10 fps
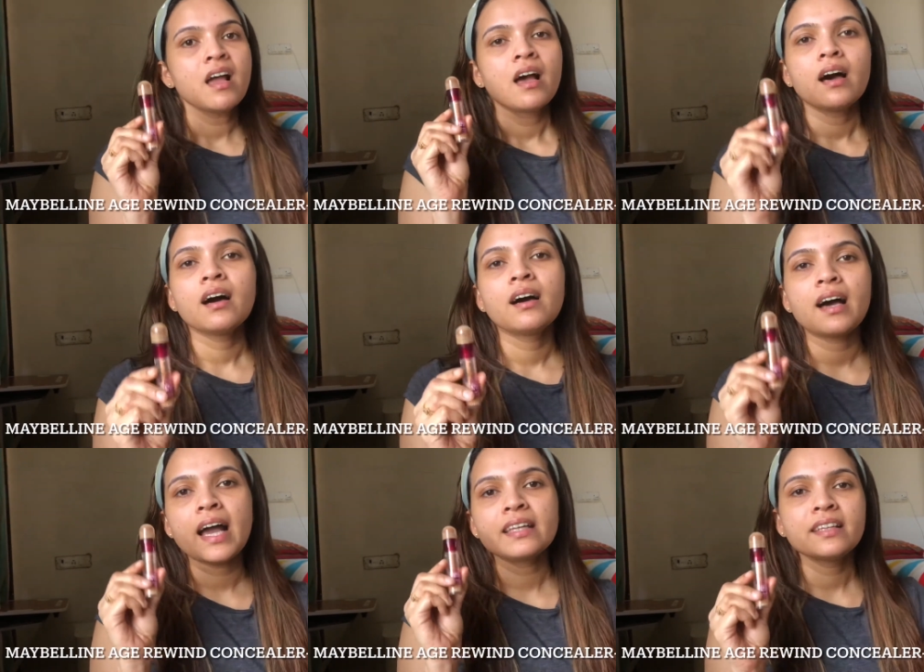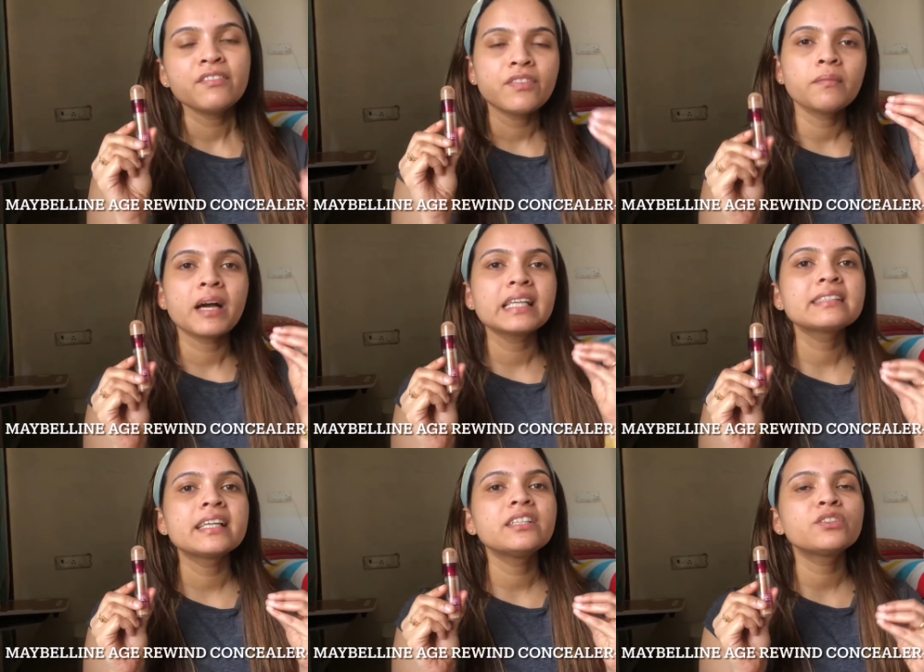uh, I think for my
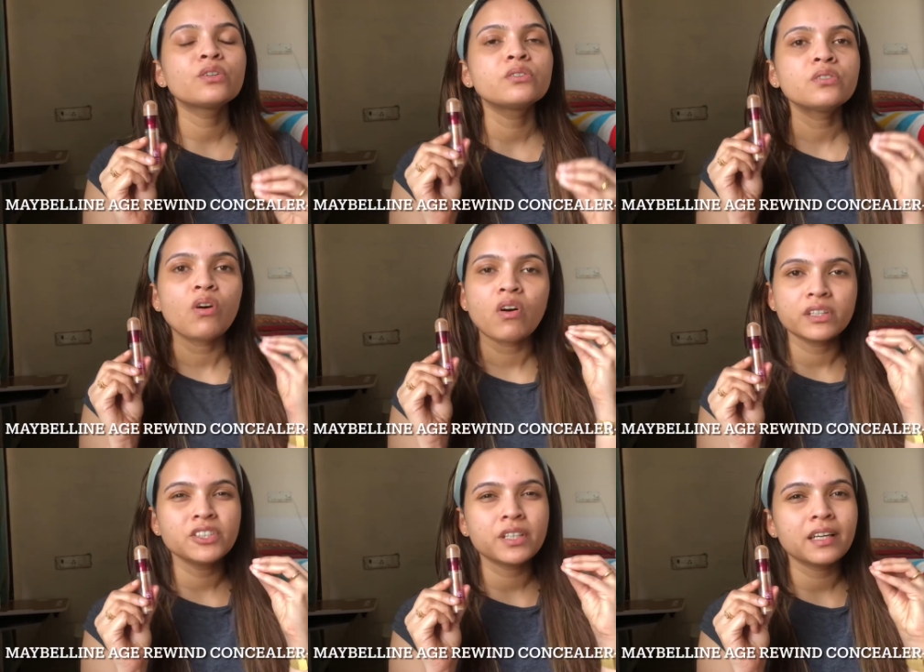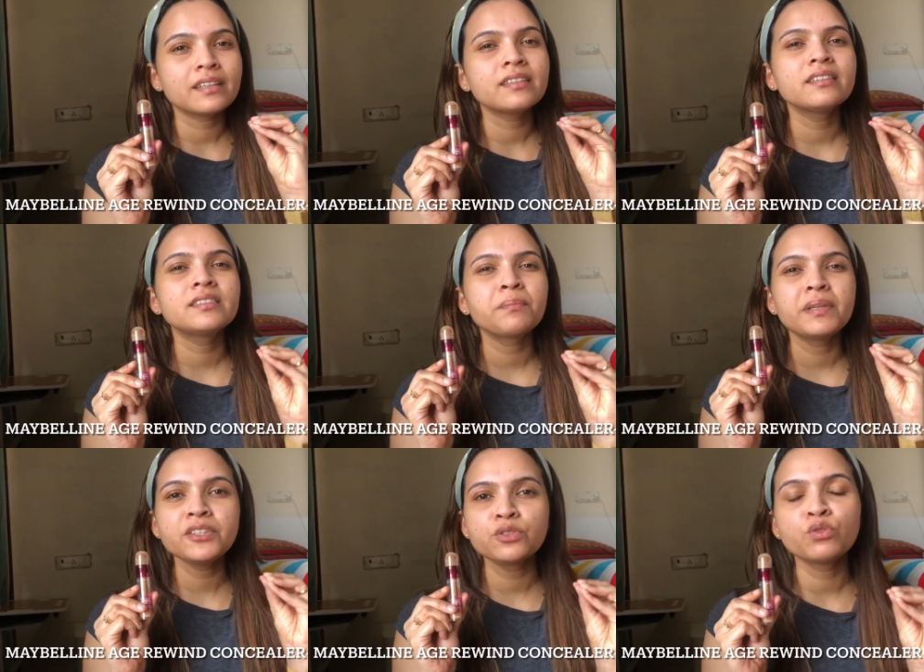skin tone orange corrector is a
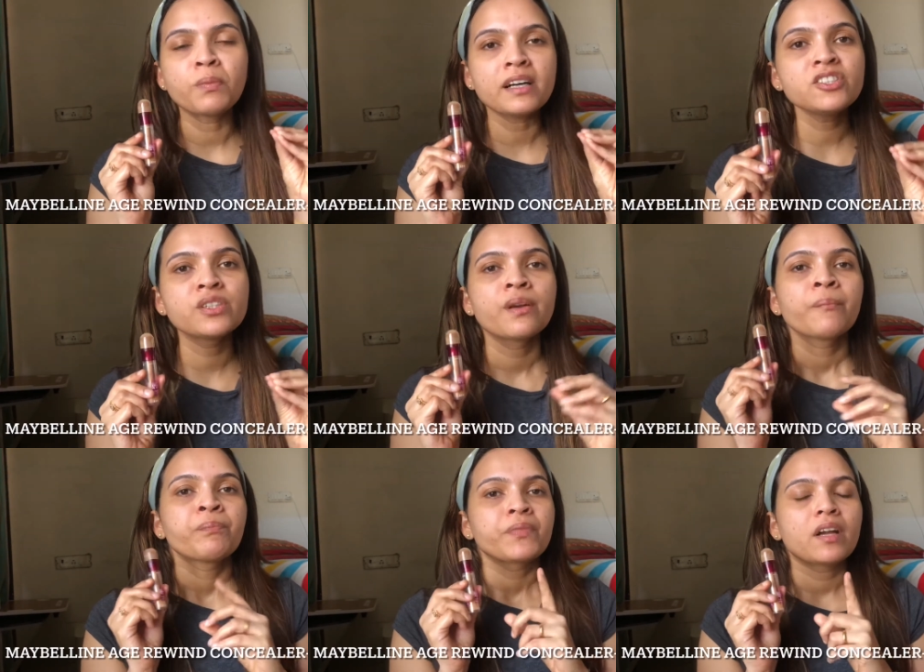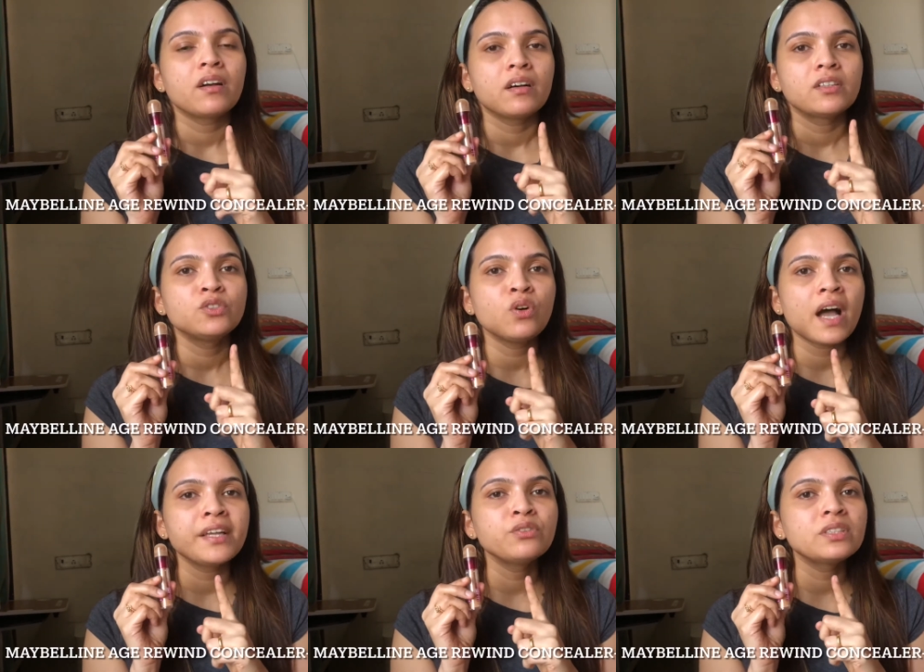bit too much uh, so
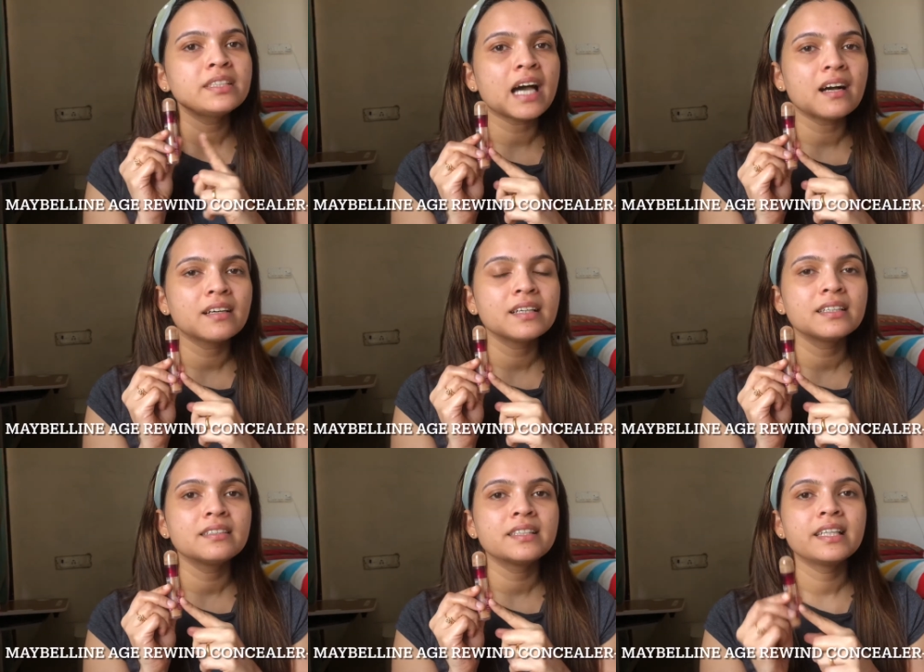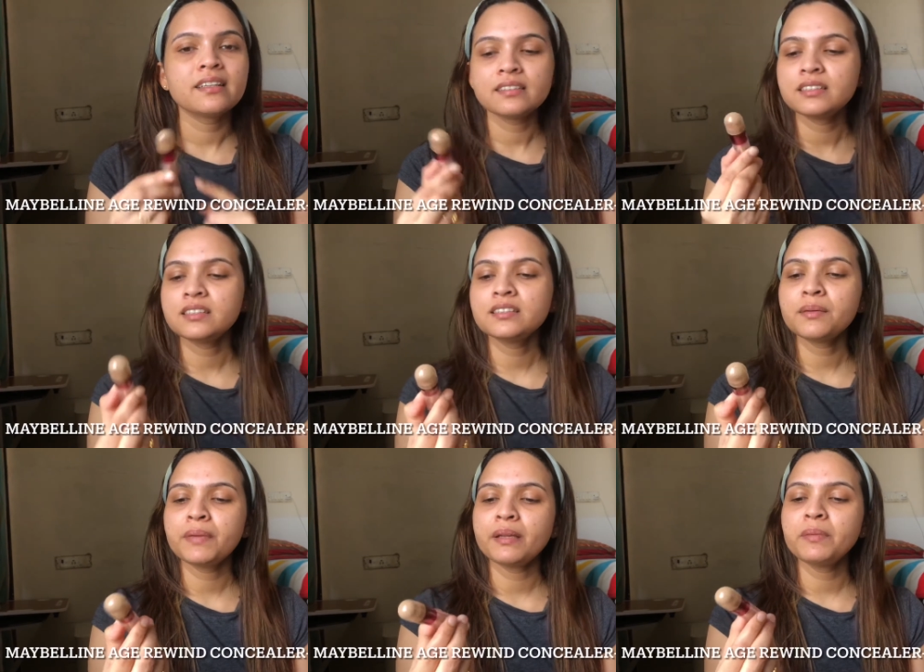I use a darker concealer. This is the
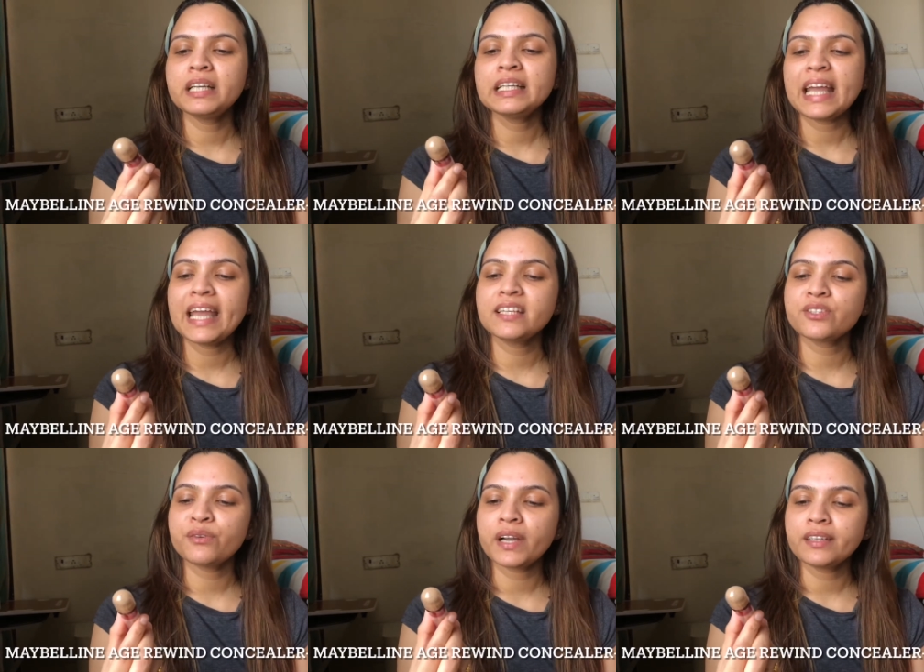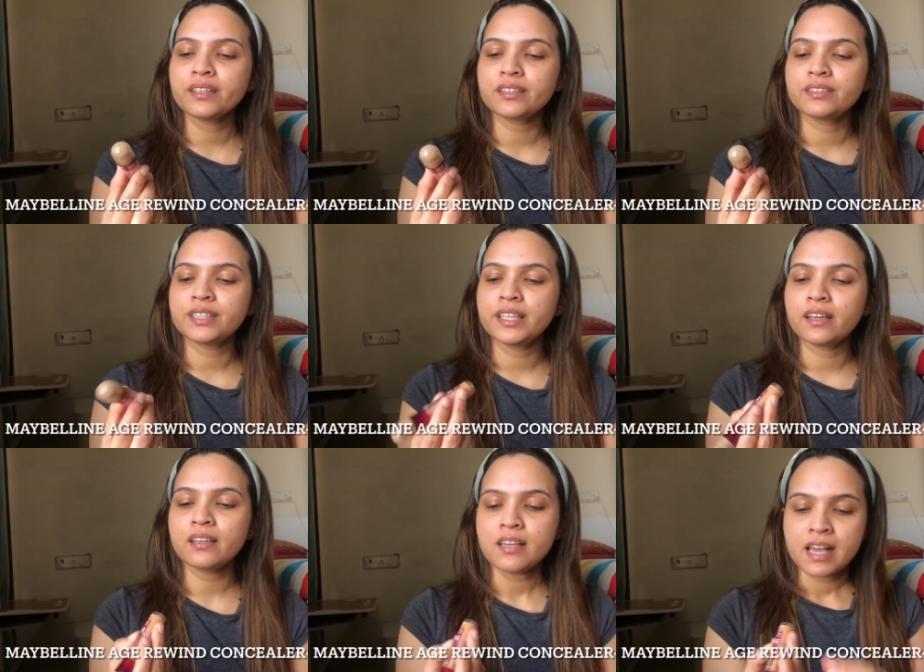Maybelline Age Rewind
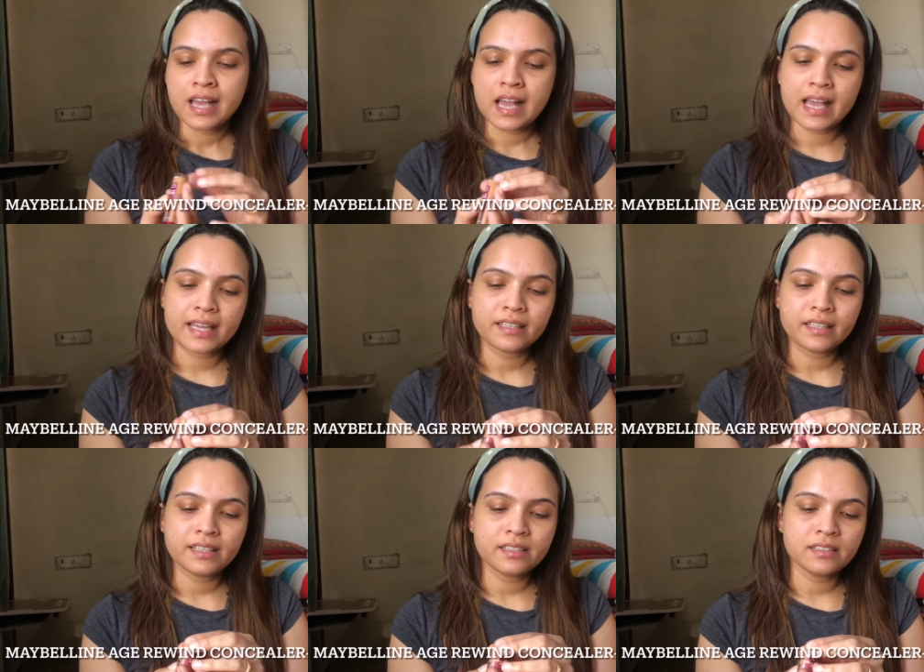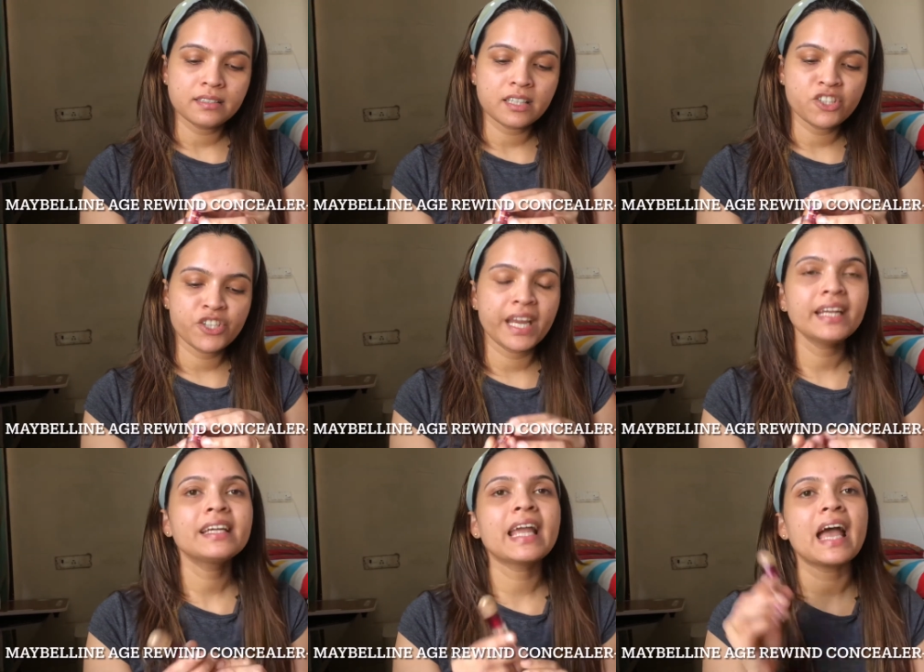Concealer and it is in the
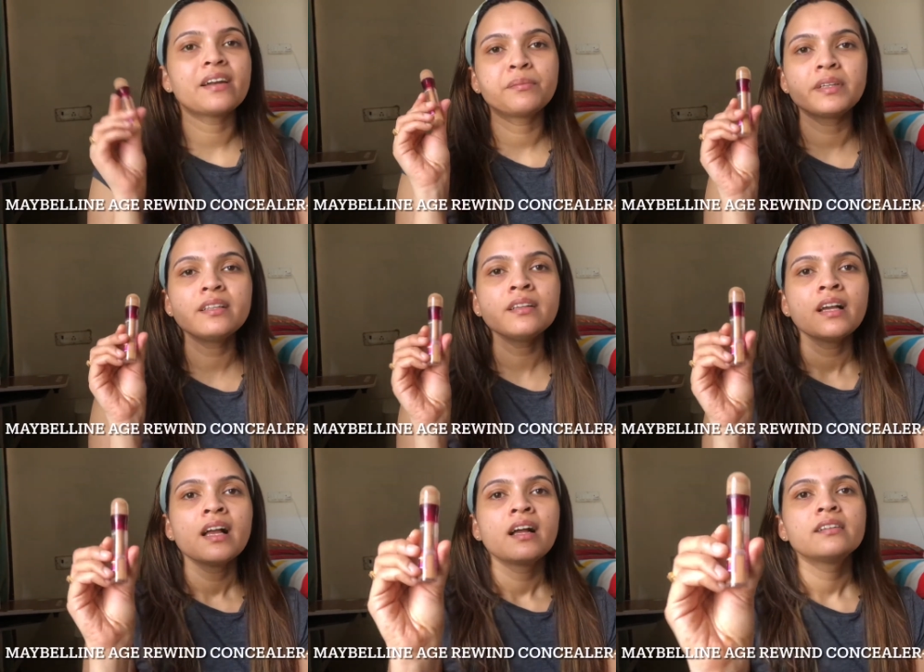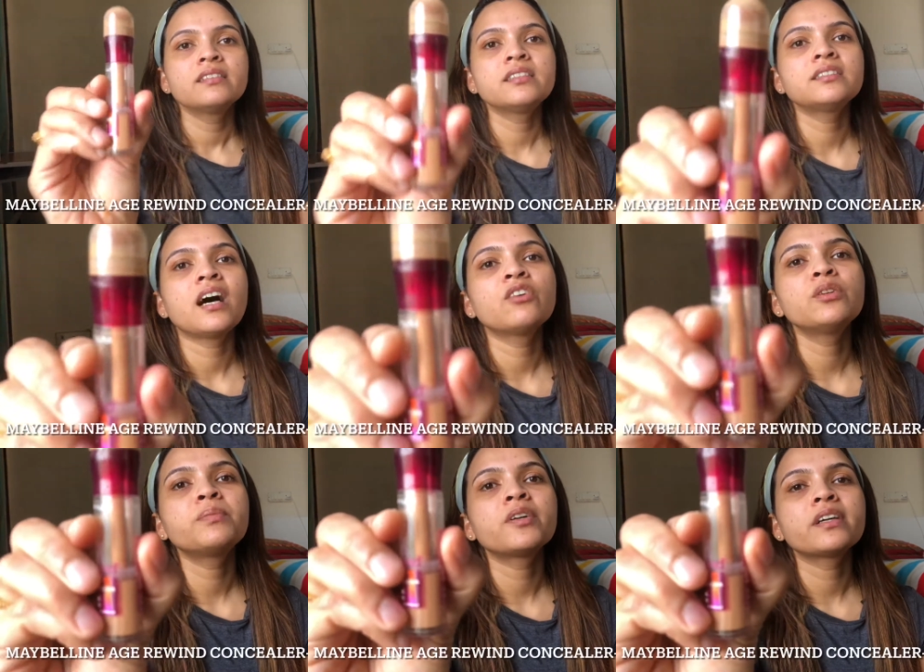shade Caramel. This is how
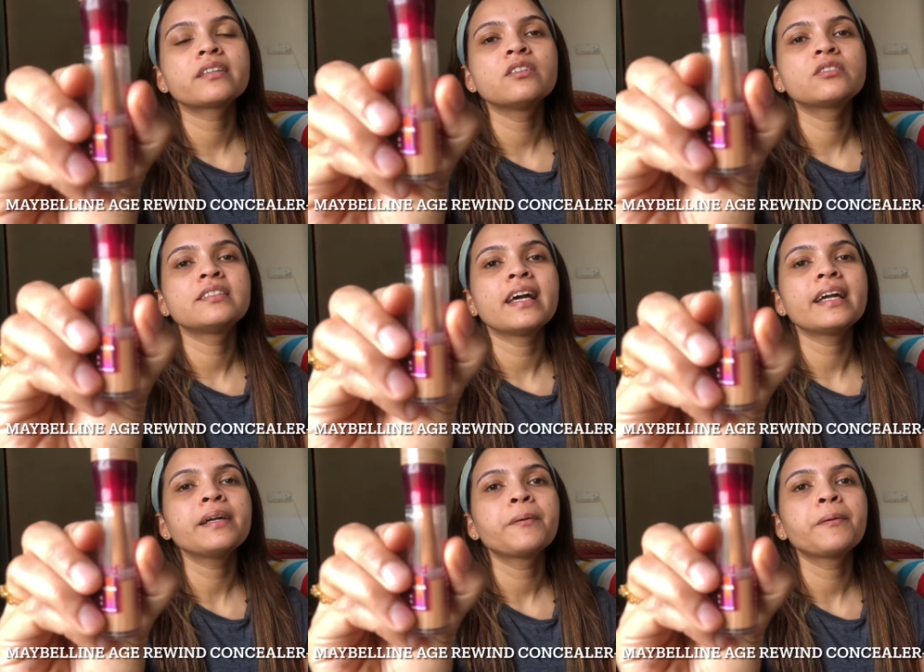the product looks like.